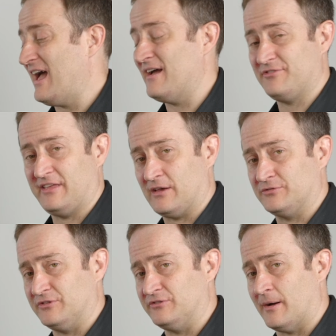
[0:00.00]
Everything
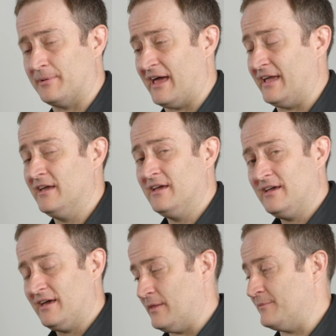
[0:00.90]
else is AA,
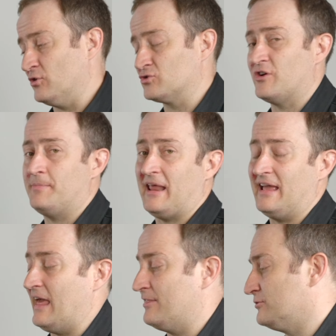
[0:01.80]
and then we've got AAA
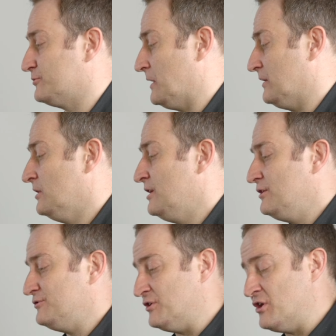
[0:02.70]
leather as well.
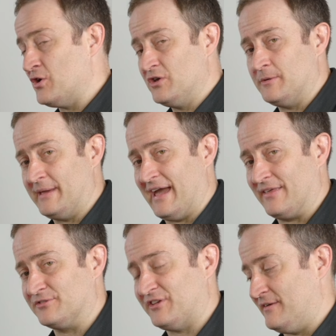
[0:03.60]
So you know you're going to be getting
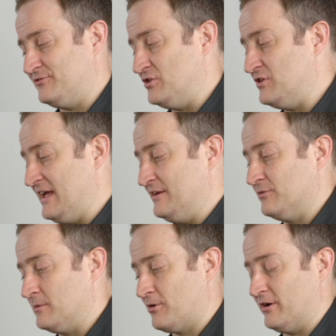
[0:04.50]
the safety you need
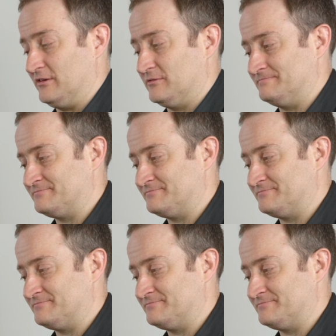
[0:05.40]
from the product.